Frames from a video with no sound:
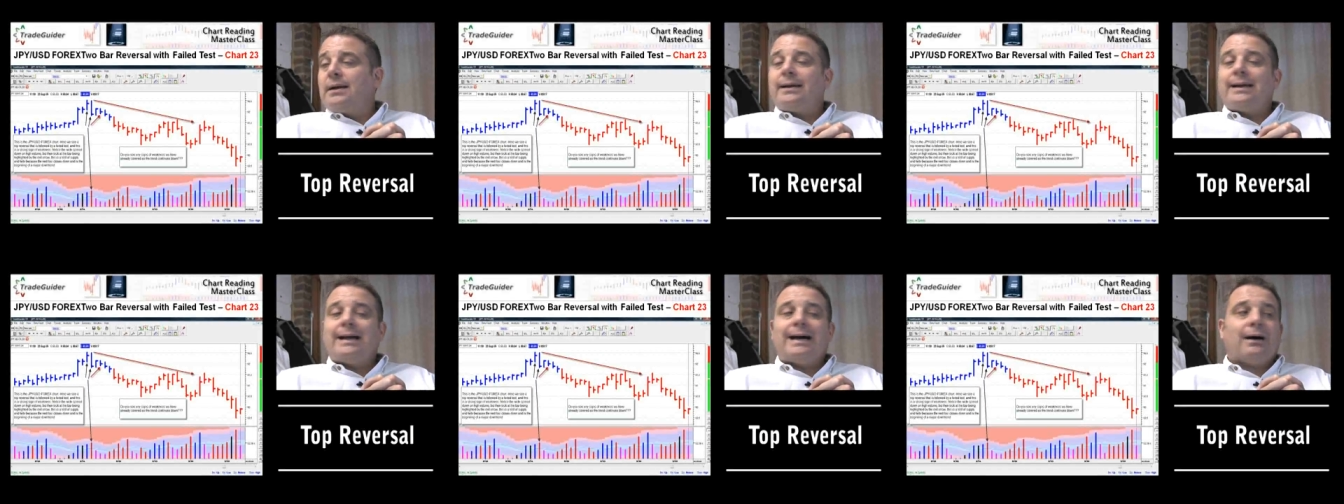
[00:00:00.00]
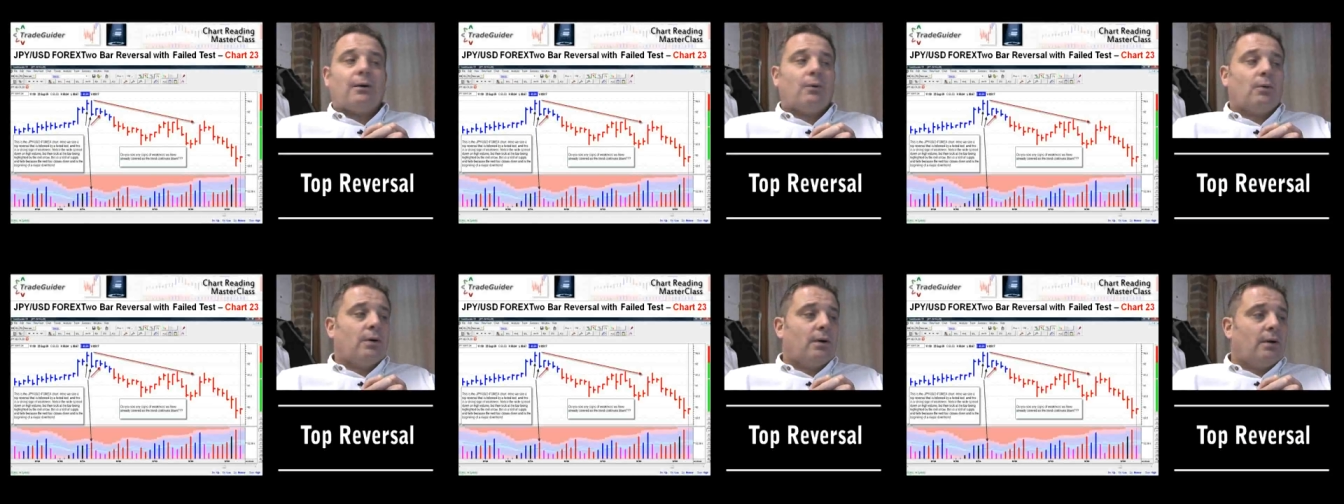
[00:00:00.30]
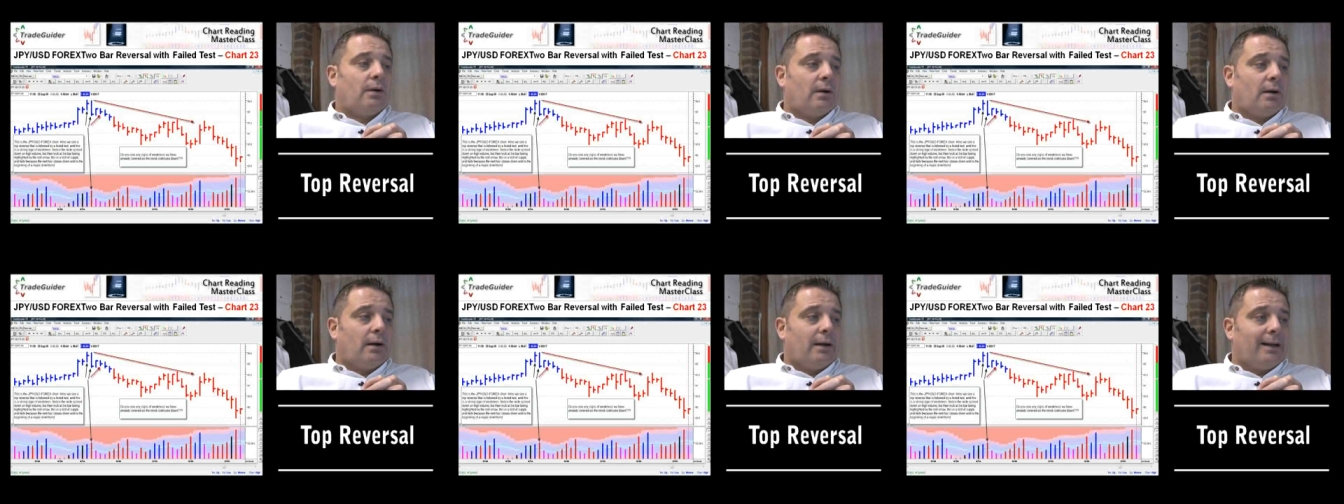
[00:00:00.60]
Now,
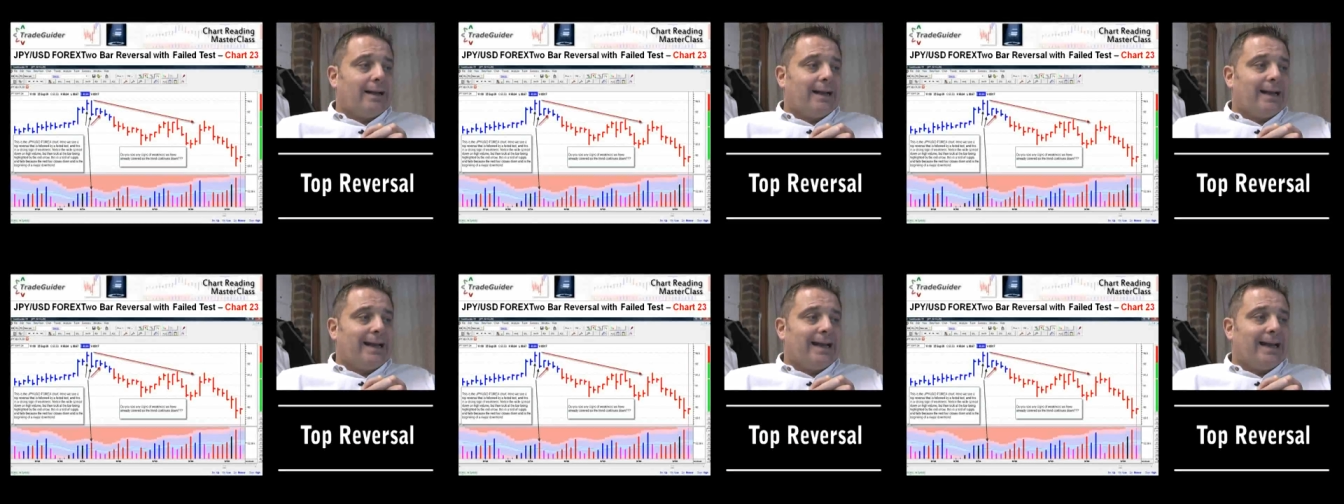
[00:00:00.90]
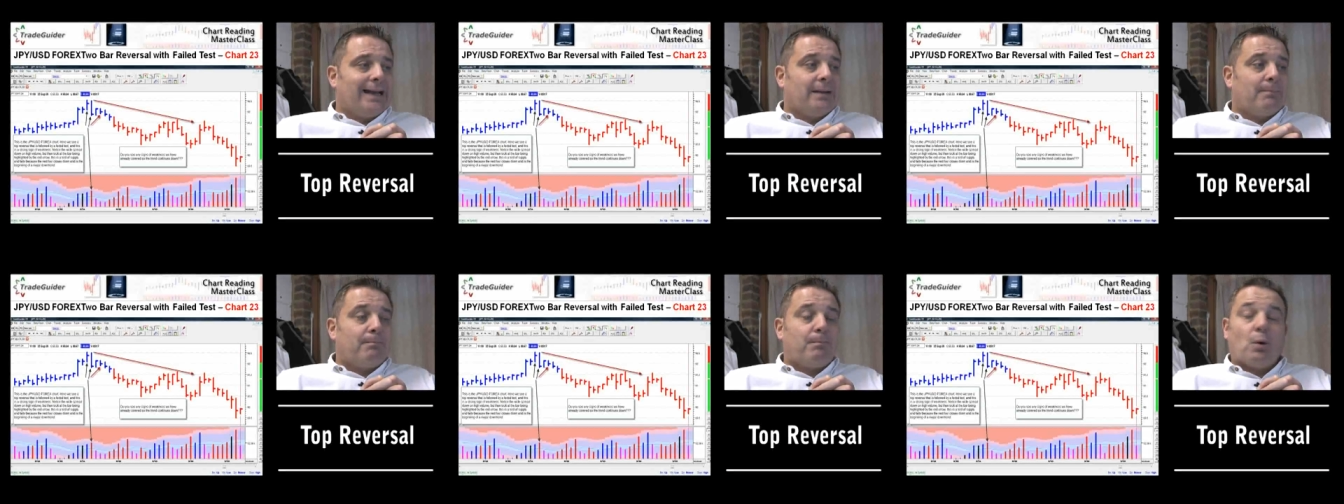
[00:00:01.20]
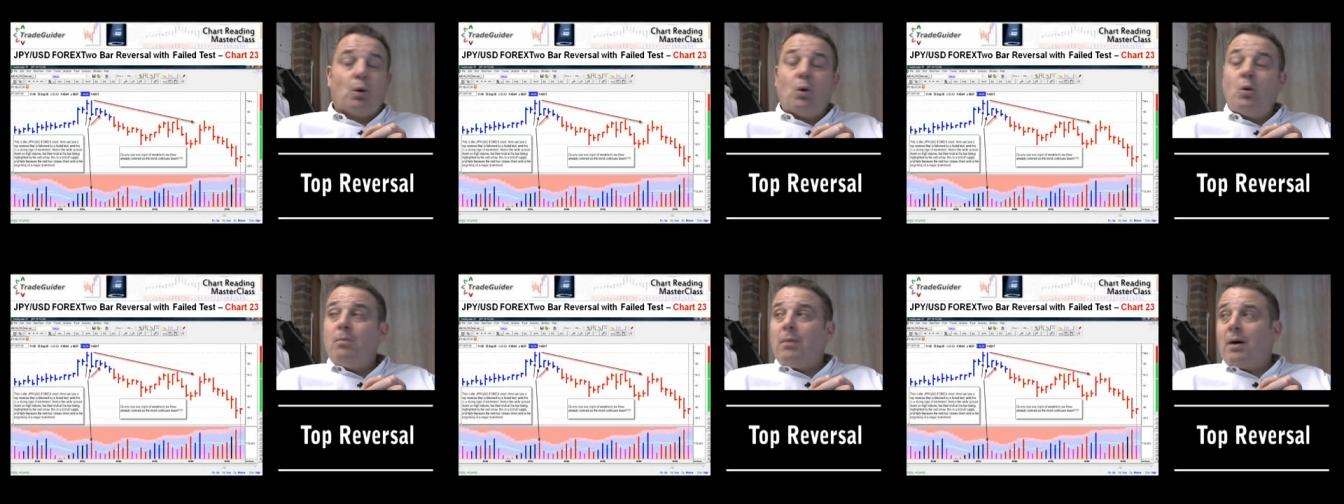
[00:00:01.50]
in a
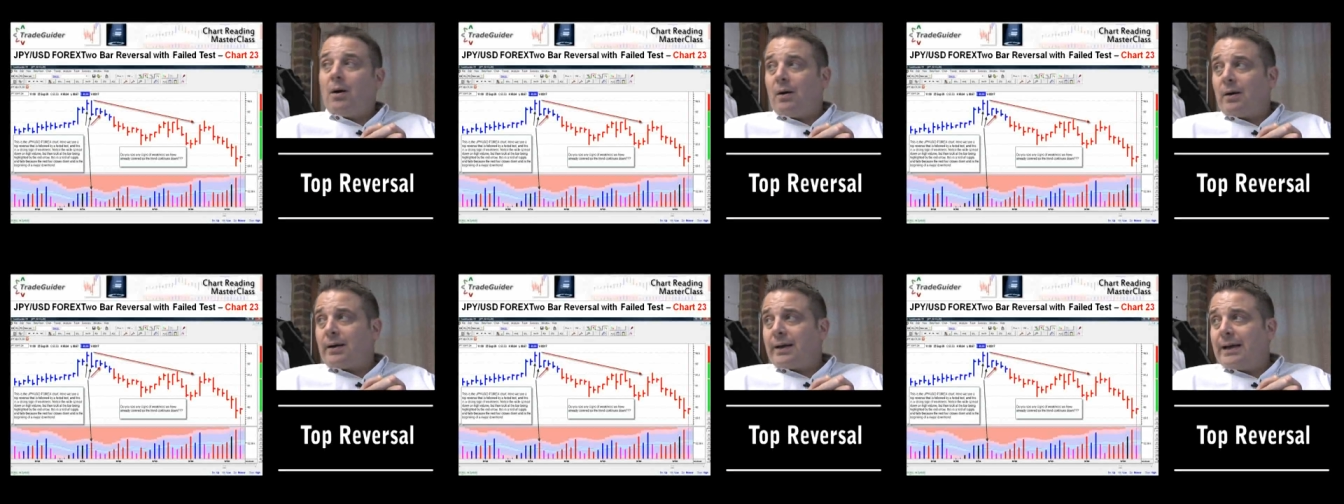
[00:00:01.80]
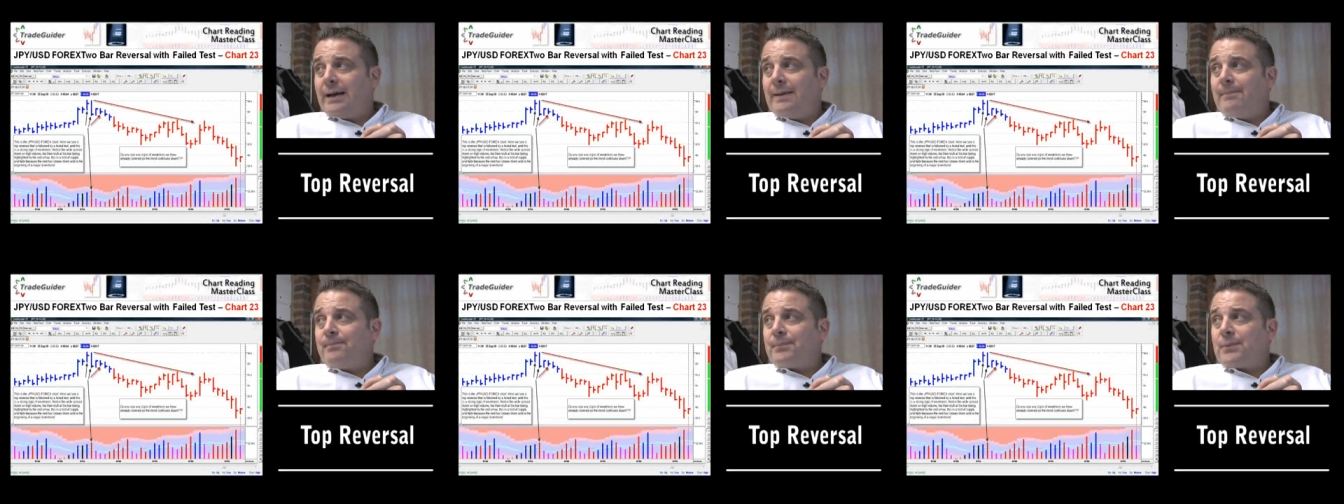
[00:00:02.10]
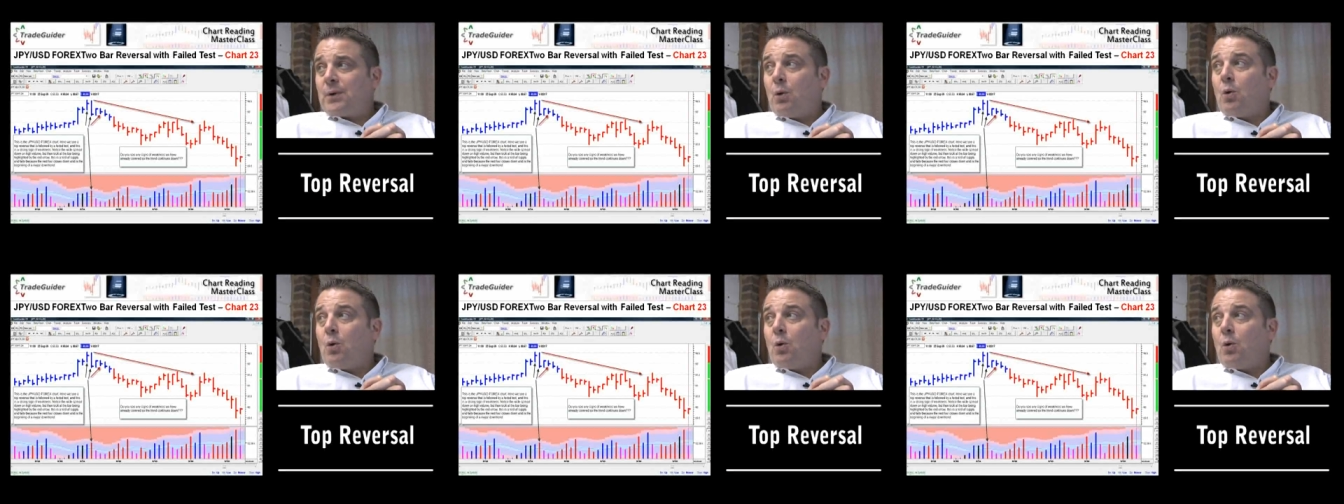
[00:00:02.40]
bull market